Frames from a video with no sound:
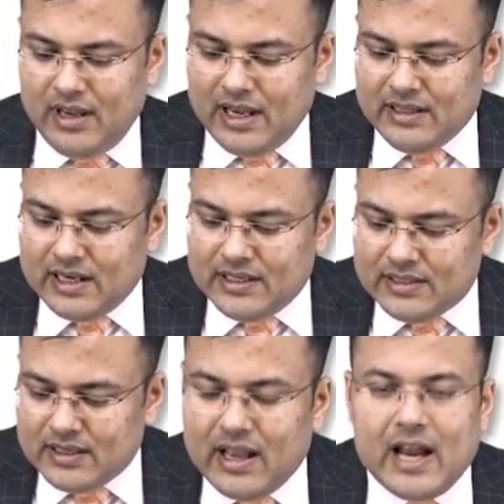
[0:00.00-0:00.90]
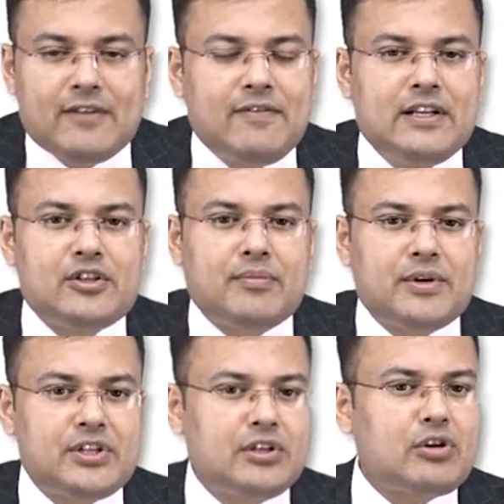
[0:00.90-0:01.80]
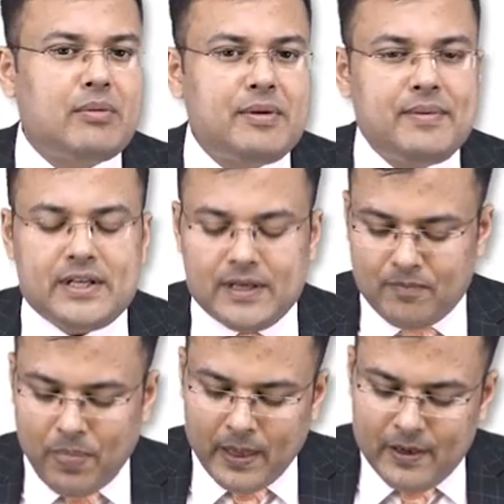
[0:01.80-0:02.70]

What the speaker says: And that is Hadfield's operation. So I'm repeating.